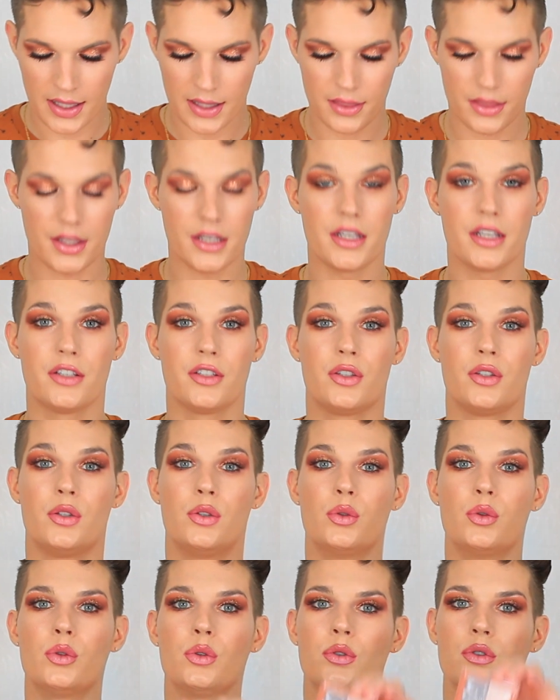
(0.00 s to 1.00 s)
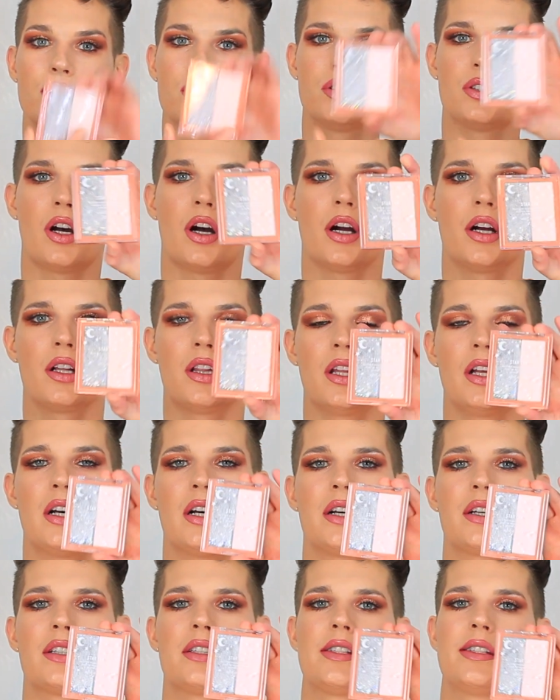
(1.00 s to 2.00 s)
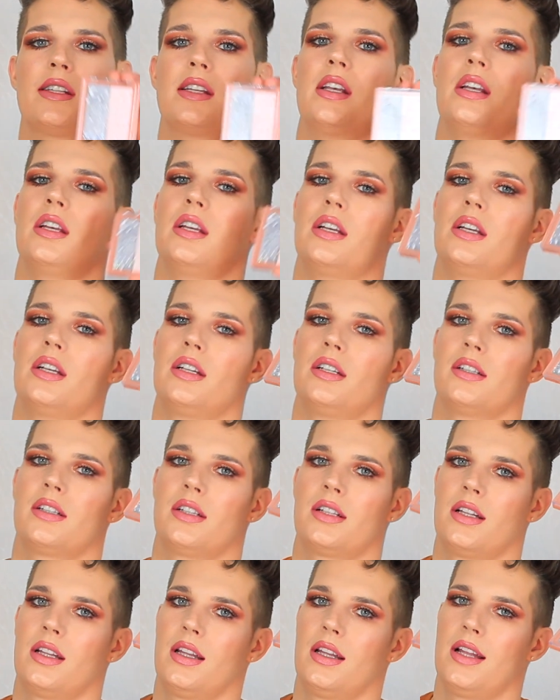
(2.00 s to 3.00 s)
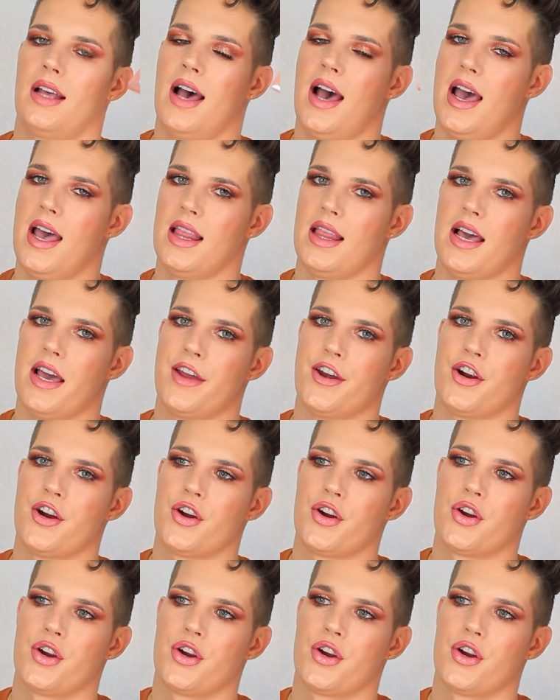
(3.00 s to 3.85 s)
the Dual Stylux highlighter.